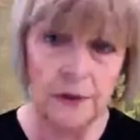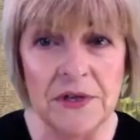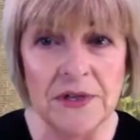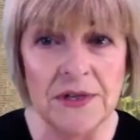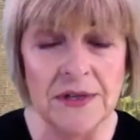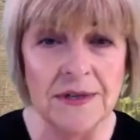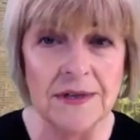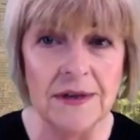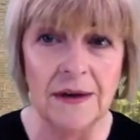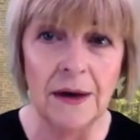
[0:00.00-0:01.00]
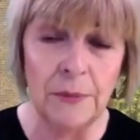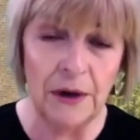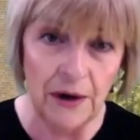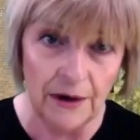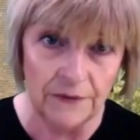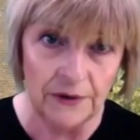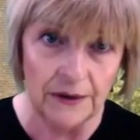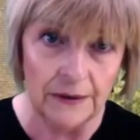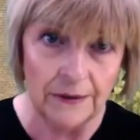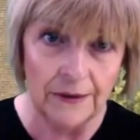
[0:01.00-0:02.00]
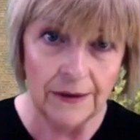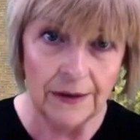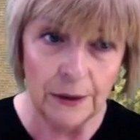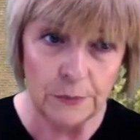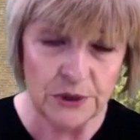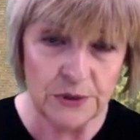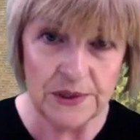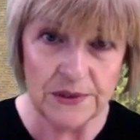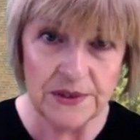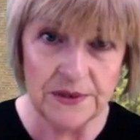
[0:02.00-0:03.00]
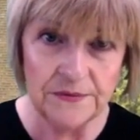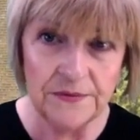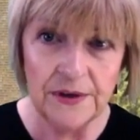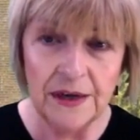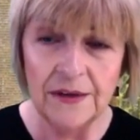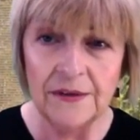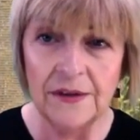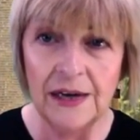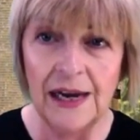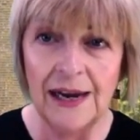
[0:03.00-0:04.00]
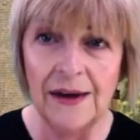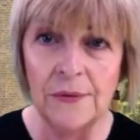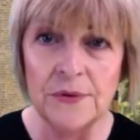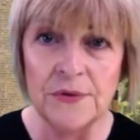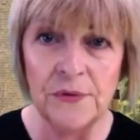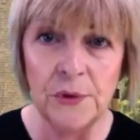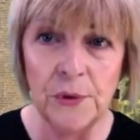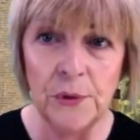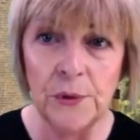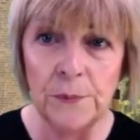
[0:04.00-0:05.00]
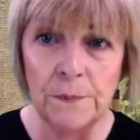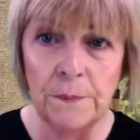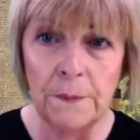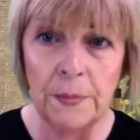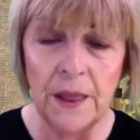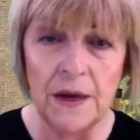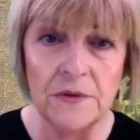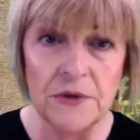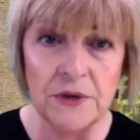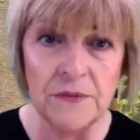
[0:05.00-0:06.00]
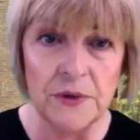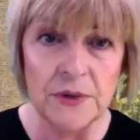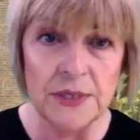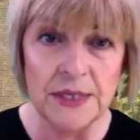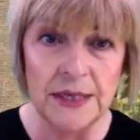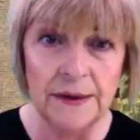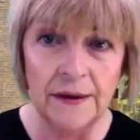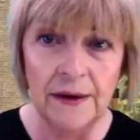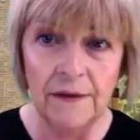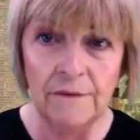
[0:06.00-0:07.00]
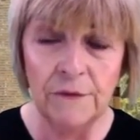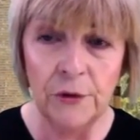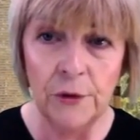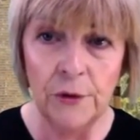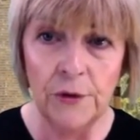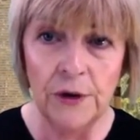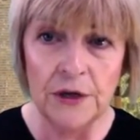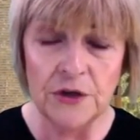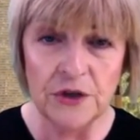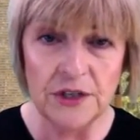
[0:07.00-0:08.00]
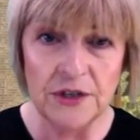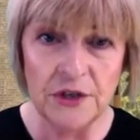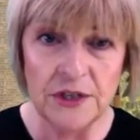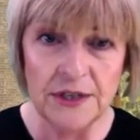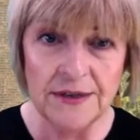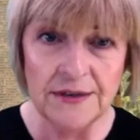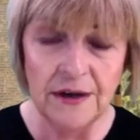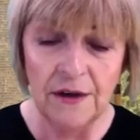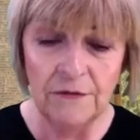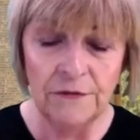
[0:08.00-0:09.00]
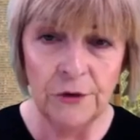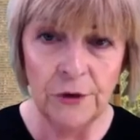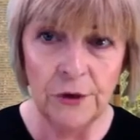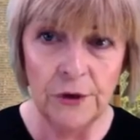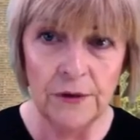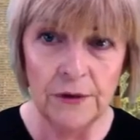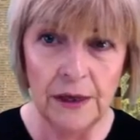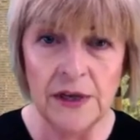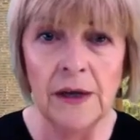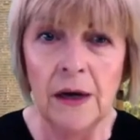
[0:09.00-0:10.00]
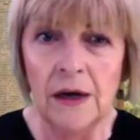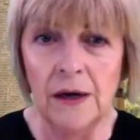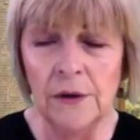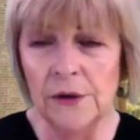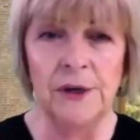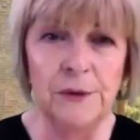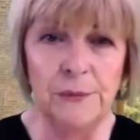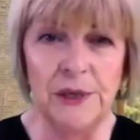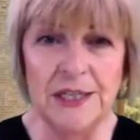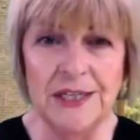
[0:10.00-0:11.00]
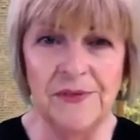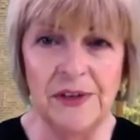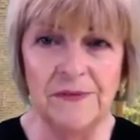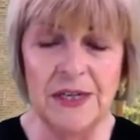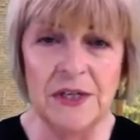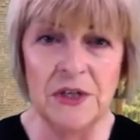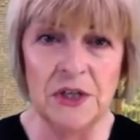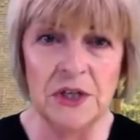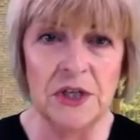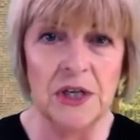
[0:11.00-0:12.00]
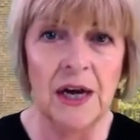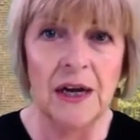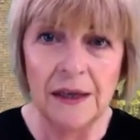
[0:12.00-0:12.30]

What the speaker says: This is about having a perspective that allows for diversity, for strategies, for saying, I'm in a place of advantage.